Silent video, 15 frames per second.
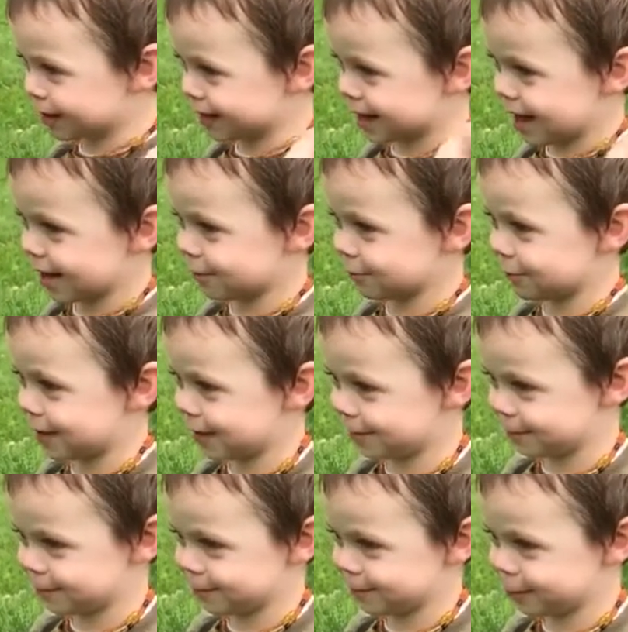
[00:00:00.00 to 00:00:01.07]
Really mad,
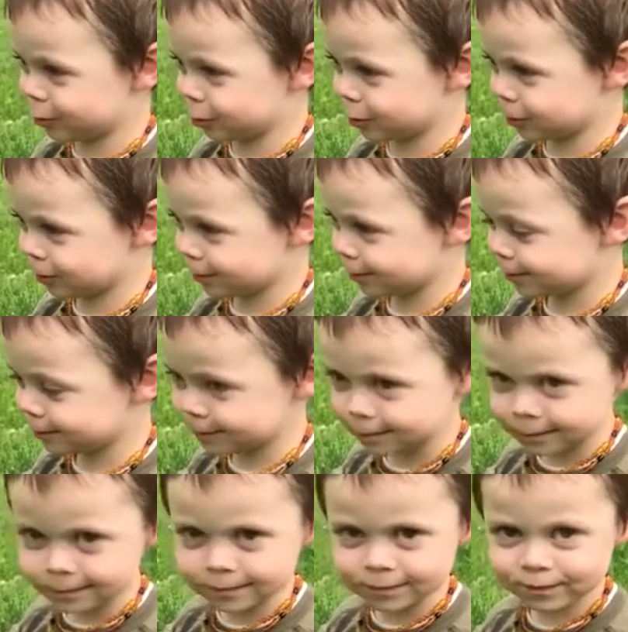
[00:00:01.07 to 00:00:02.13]
mad.
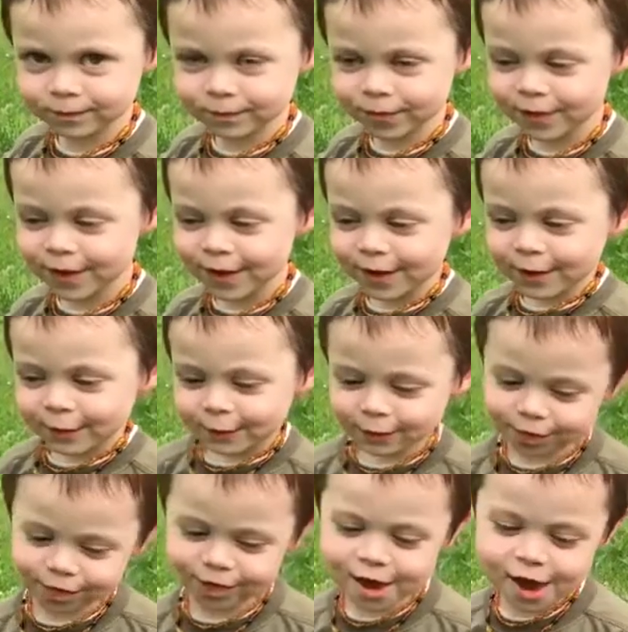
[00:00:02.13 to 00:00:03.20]
Okay.
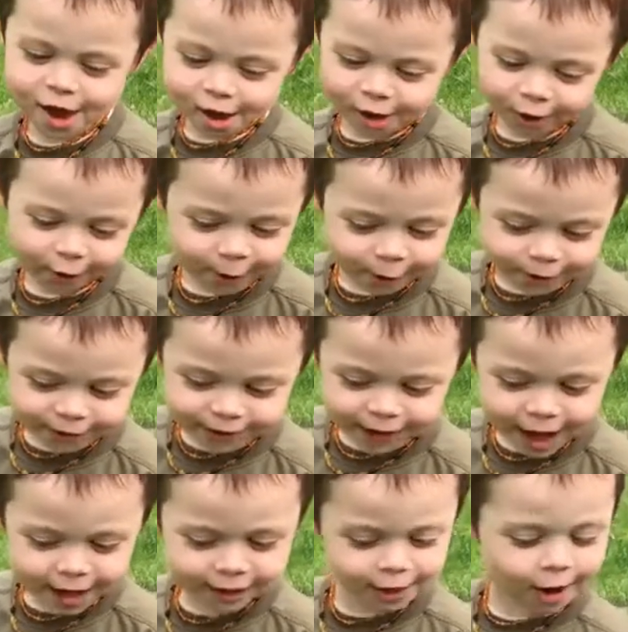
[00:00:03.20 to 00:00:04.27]
So
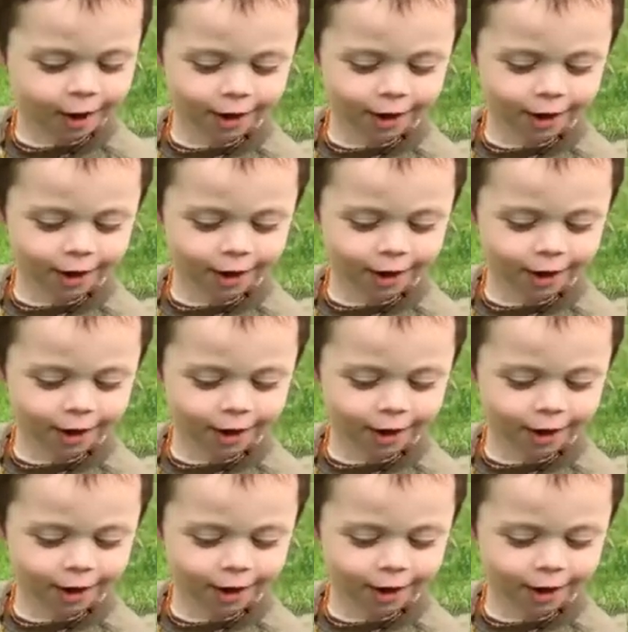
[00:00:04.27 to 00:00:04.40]
that's